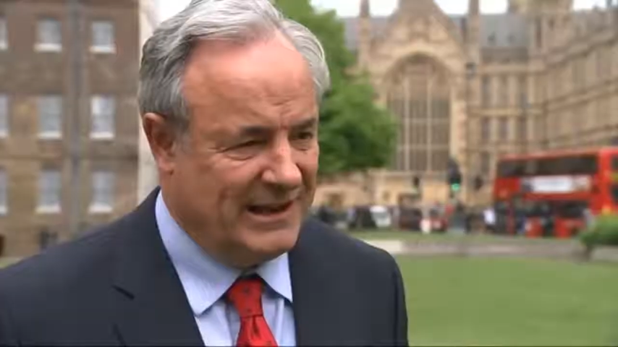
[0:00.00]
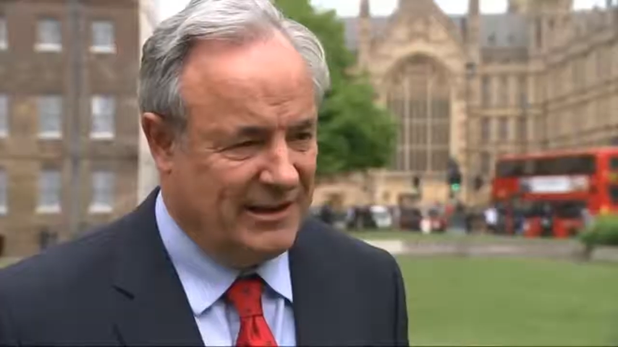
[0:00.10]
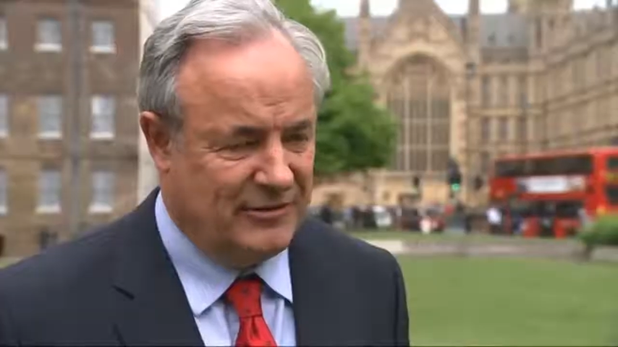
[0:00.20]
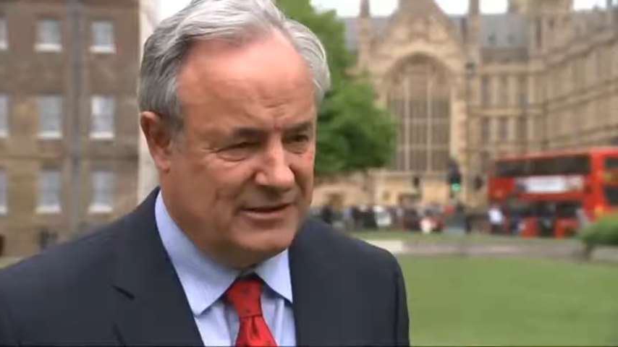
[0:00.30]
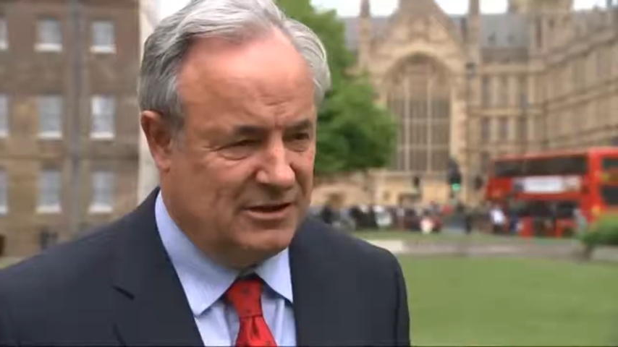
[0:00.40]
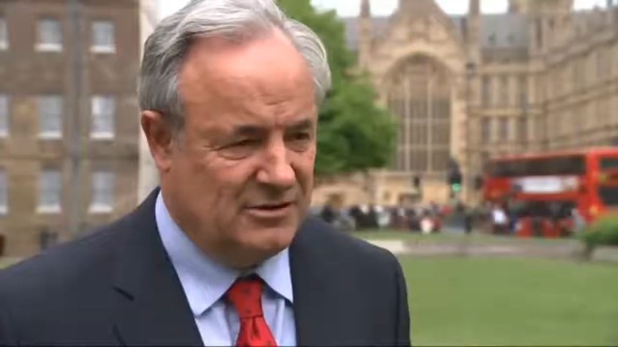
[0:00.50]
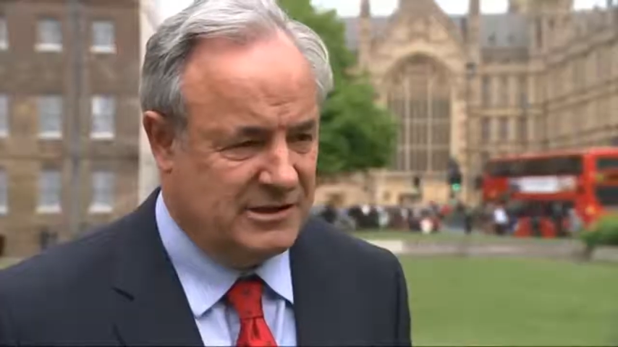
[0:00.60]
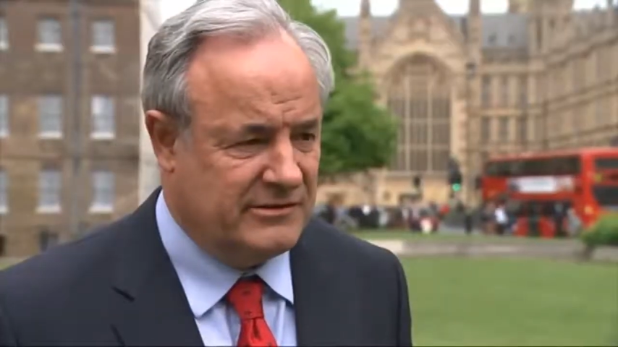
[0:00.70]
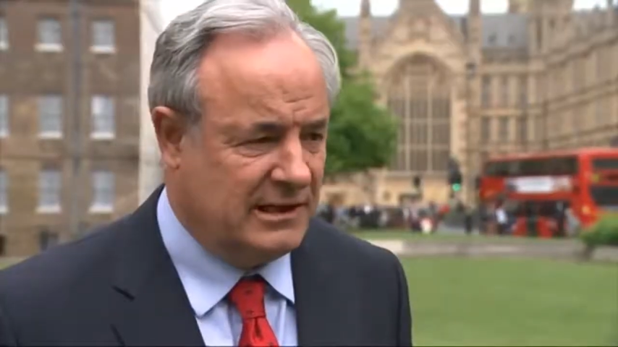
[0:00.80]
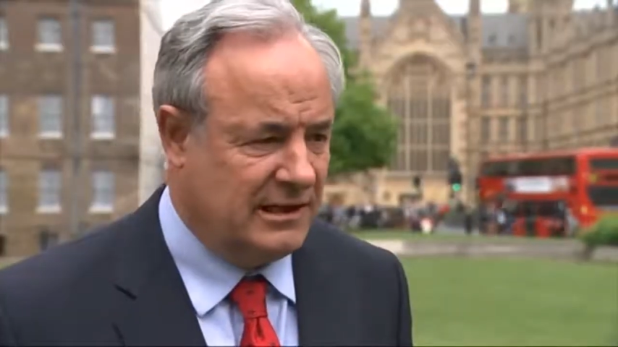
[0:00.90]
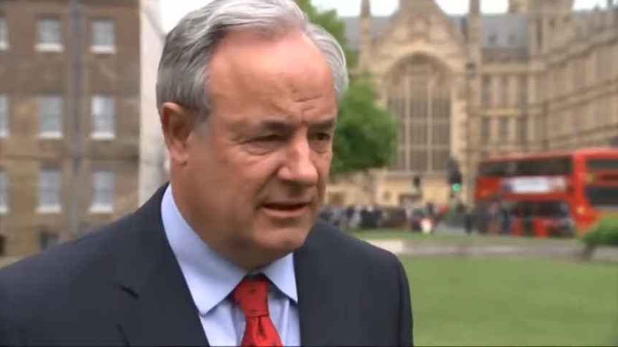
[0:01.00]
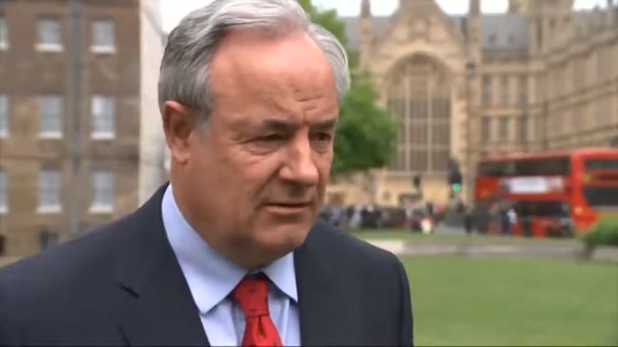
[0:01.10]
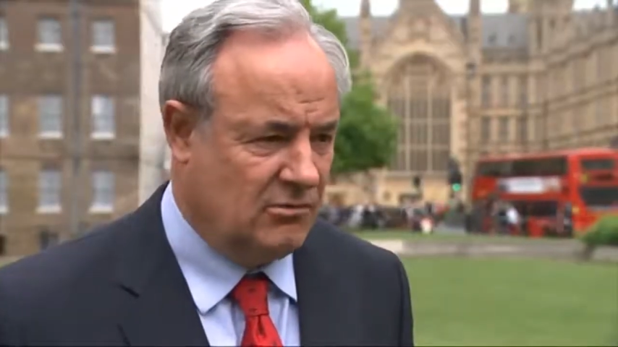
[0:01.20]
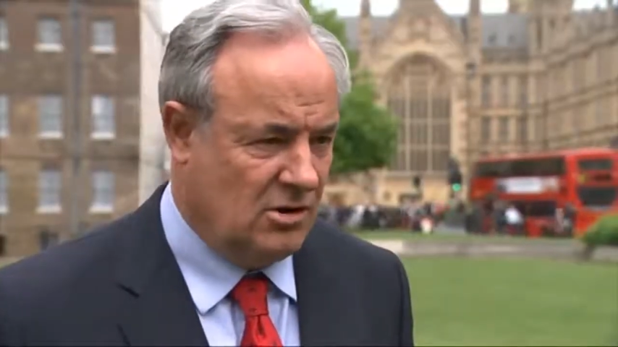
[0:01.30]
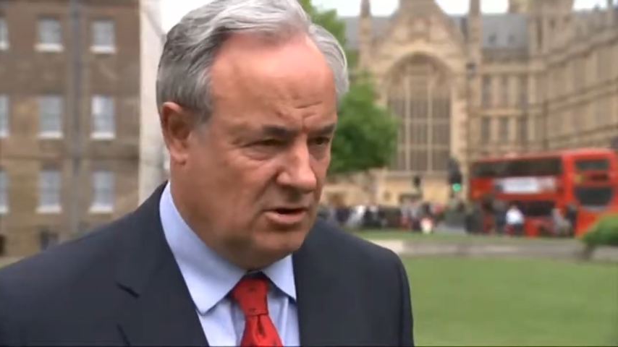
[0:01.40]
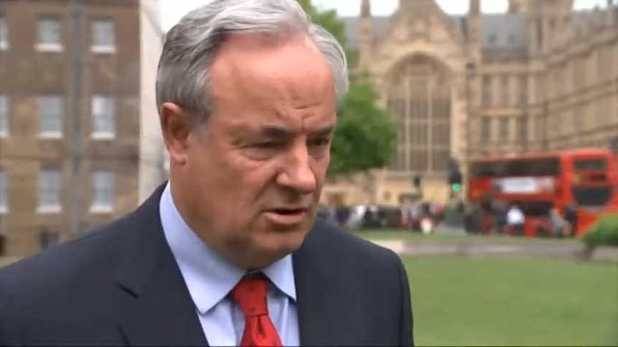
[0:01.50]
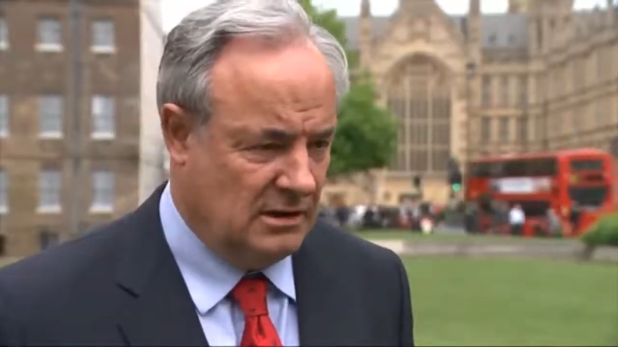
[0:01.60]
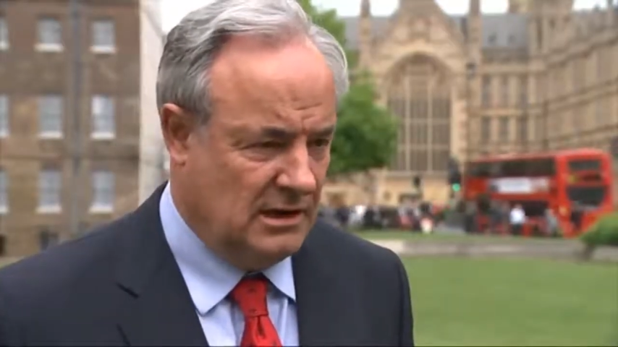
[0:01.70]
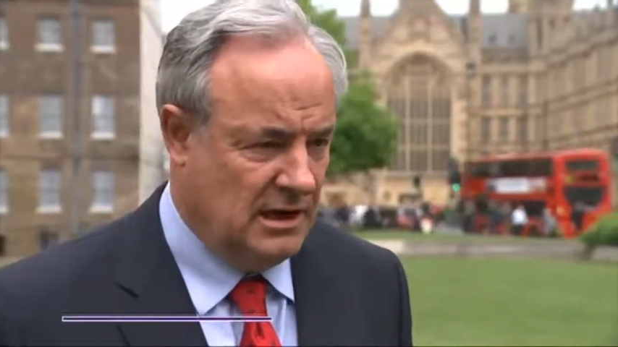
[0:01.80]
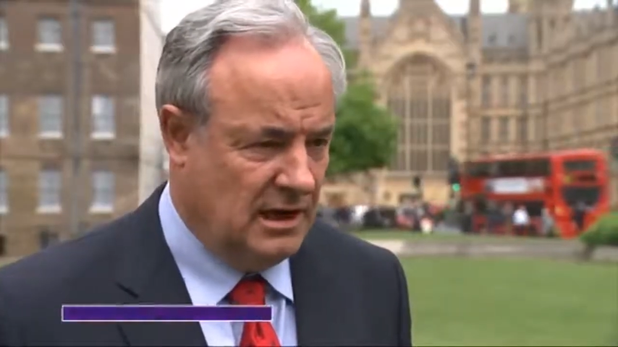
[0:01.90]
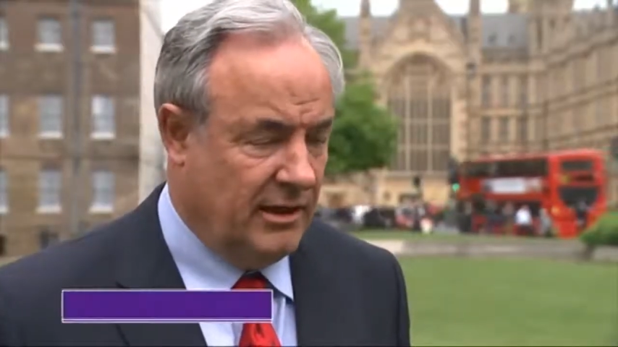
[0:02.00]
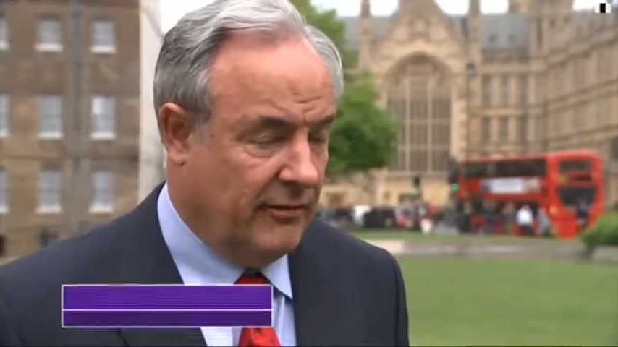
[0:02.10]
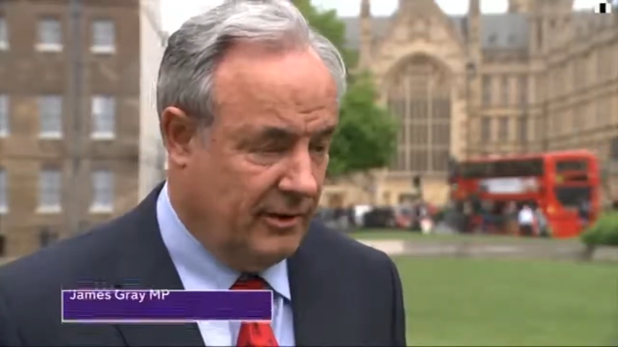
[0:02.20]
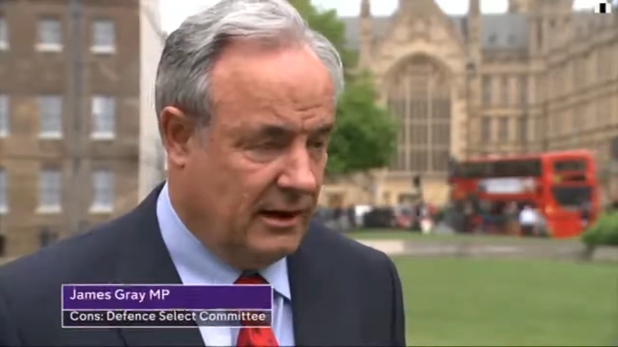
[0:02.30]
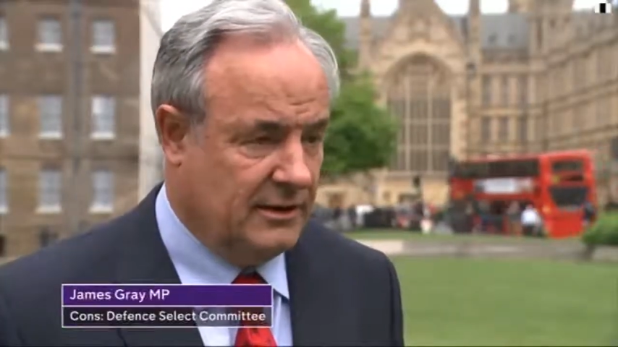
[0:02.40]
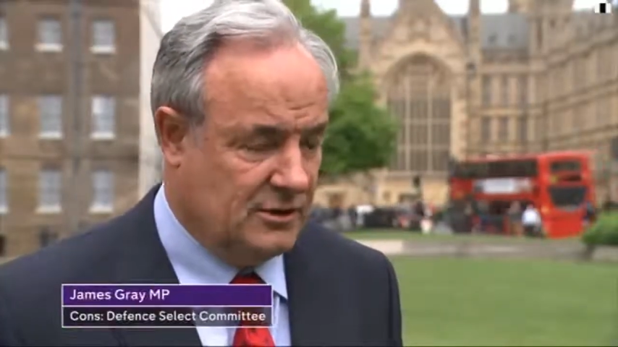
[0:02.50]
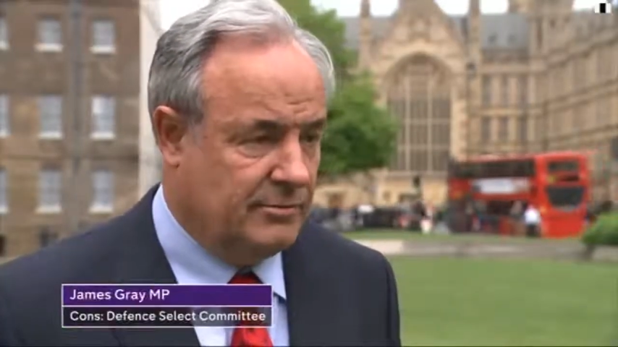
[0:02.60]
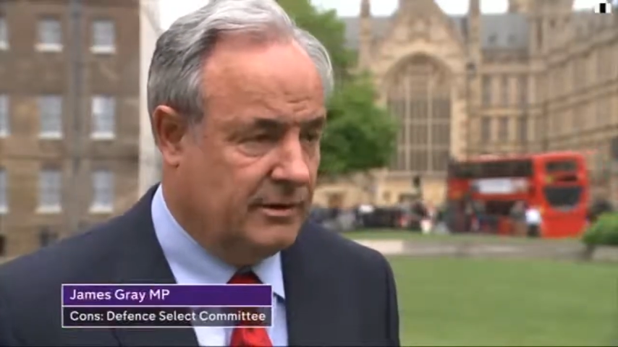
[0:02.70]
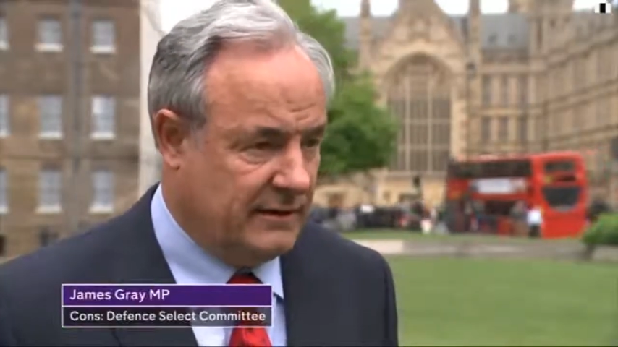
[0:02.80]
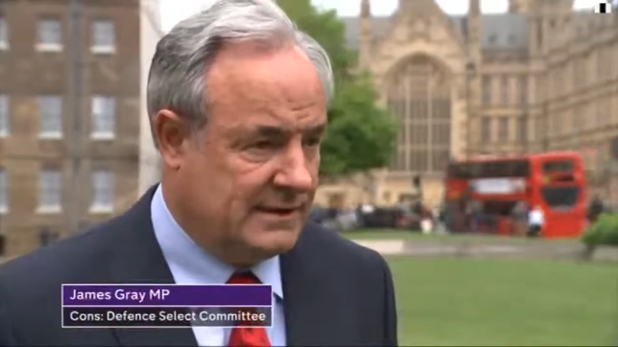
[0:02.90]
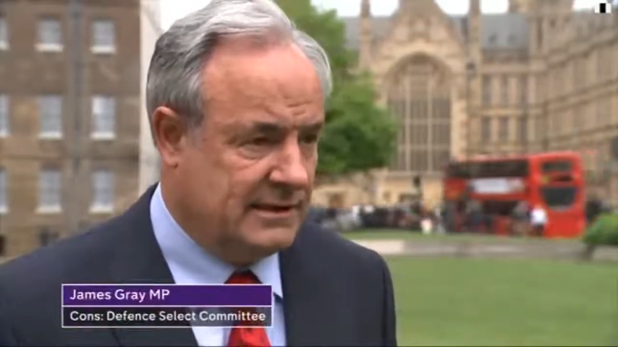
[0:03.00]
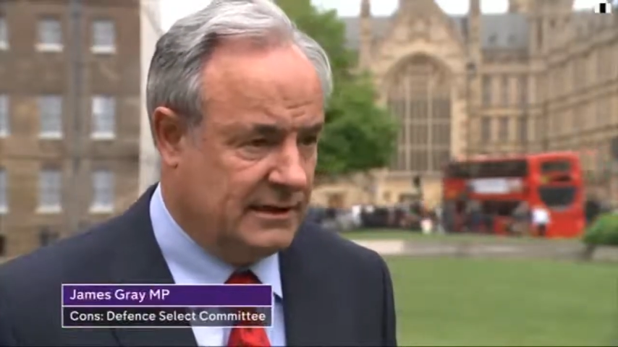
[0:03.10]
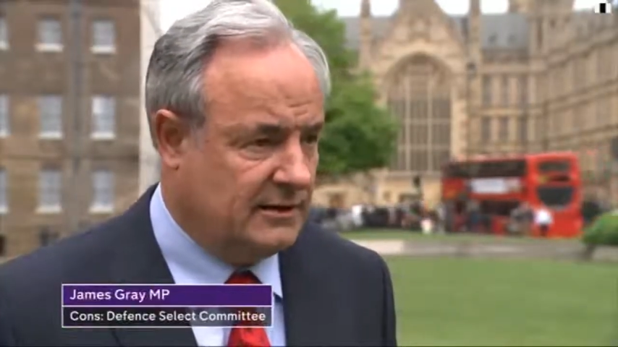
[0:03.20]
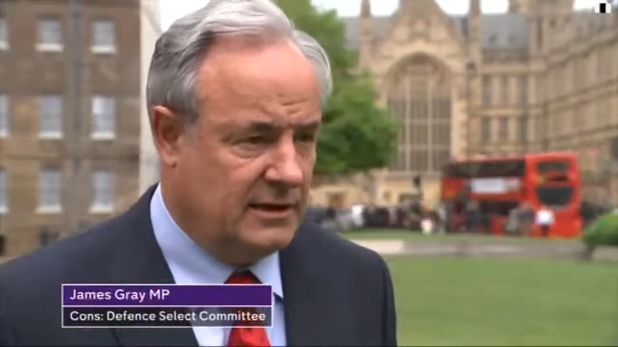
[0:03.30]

If soldiers have done anything wrong, then fine, they should be investigated.